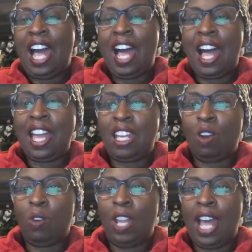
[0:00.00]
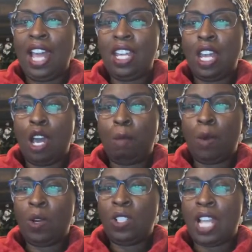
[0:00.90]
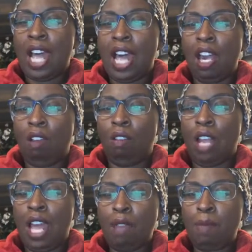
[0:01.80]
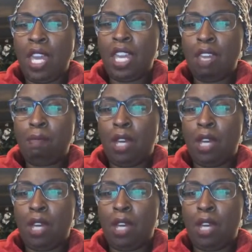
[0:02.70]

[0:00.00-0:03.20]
I don't like numbers. I don't like making